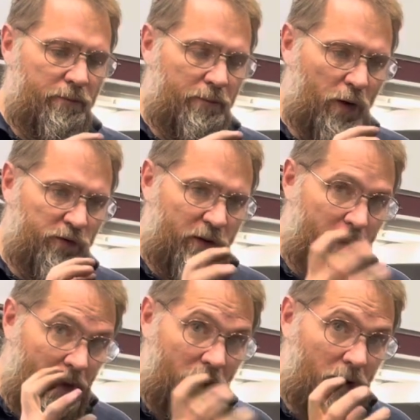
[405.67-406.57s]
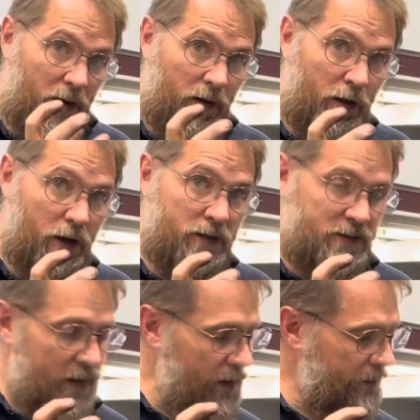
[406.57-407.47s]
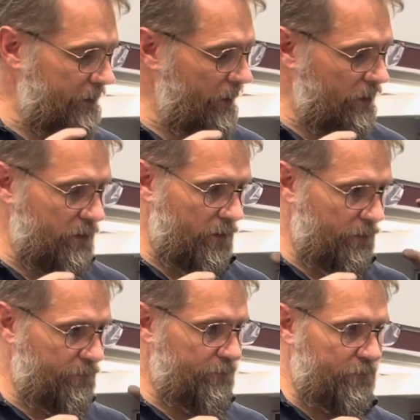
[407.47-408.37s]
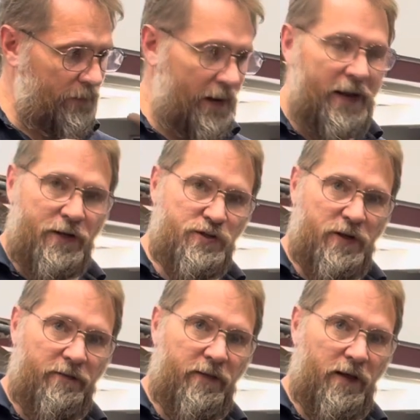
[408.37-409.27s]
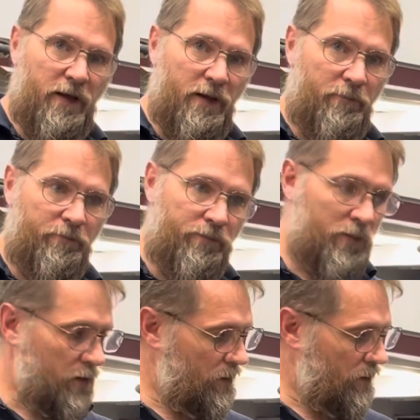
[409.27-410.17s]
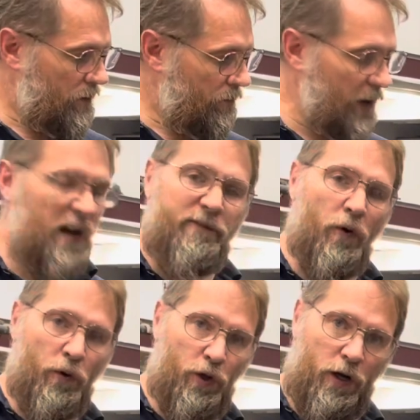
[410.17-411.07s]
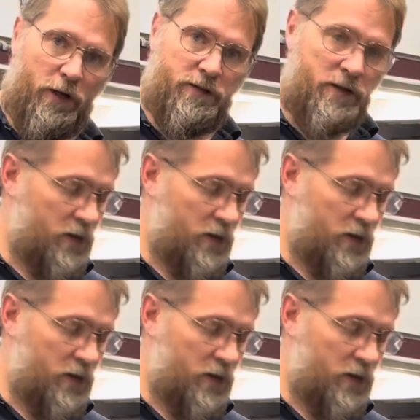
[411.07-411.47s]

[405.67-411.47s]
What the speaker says: both the bell looked and how the flange of the manifold looked.